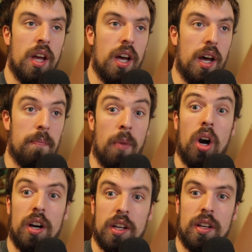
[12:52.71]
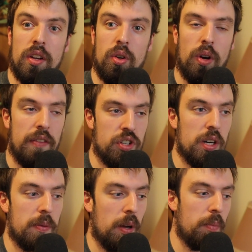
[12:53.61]
Mark, who I've
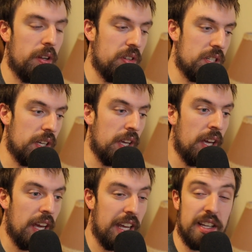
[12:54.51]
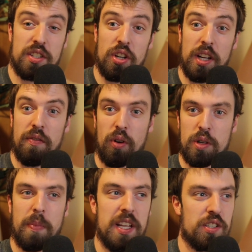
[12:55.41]
talked about previously, he's cooking for
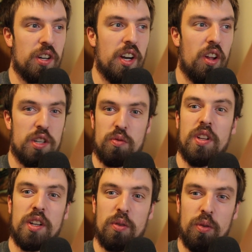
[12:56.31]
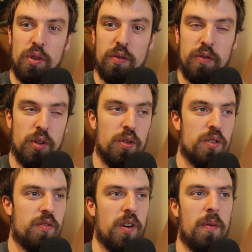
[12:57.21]
us, but he's cooking all these really cool new
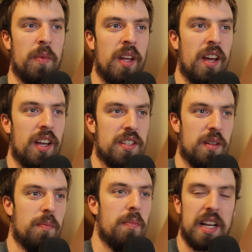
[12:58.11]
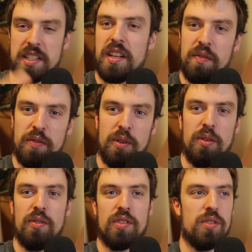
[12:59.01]
foods, from some Mexican
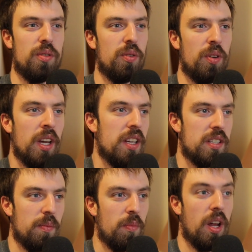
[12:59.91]
food to some